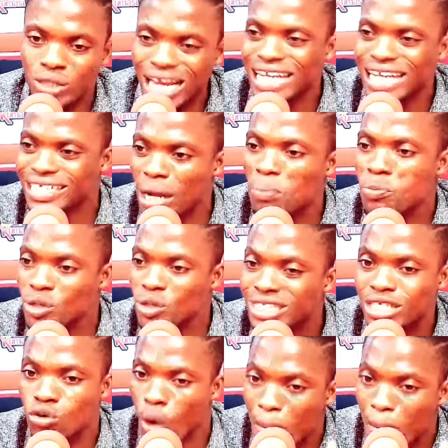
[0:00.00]
that
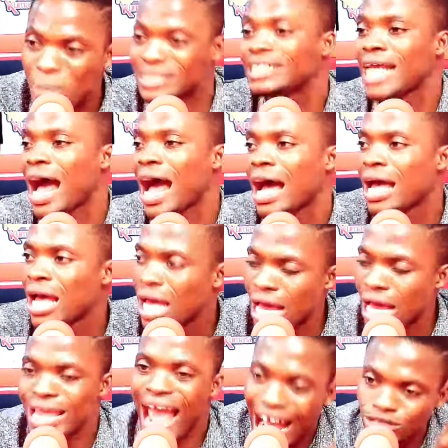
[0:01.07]
Champions League competitor
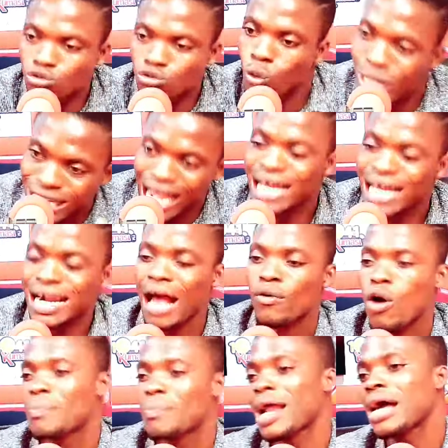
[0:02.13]
eye asko di kara
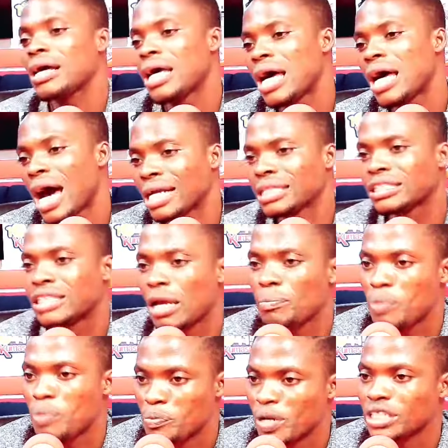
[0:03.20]
kwabra I think say
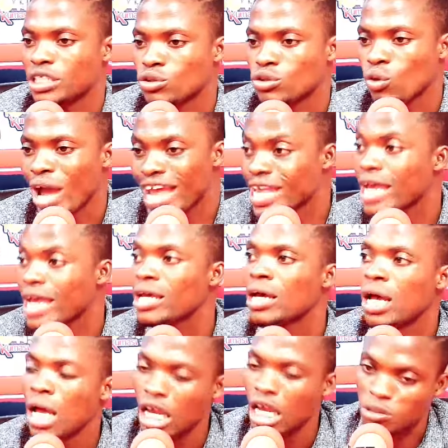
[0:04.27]
preparation no eye
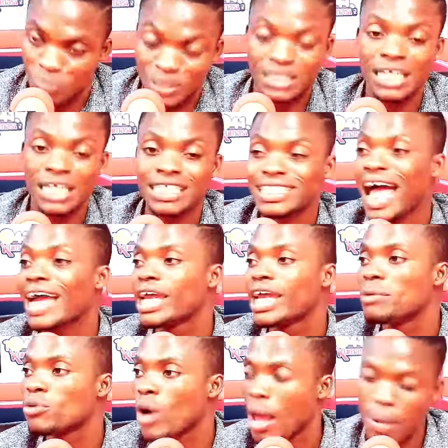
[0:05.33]
especially sa
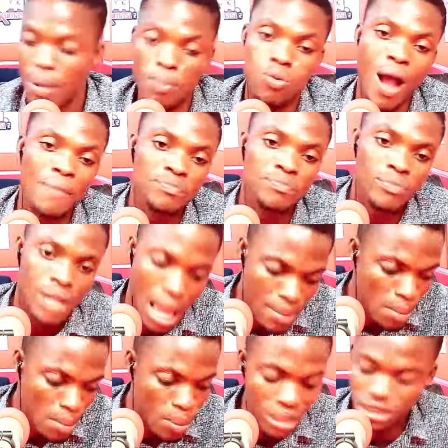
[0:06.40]
give no ebeboa am
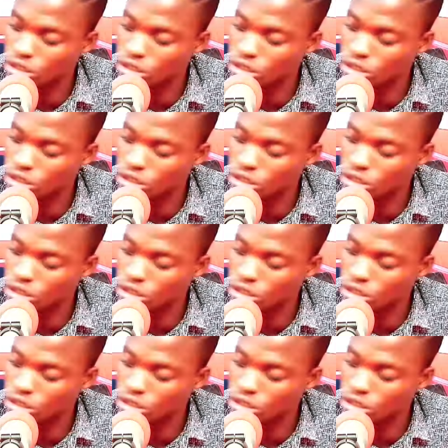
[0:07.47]
aboy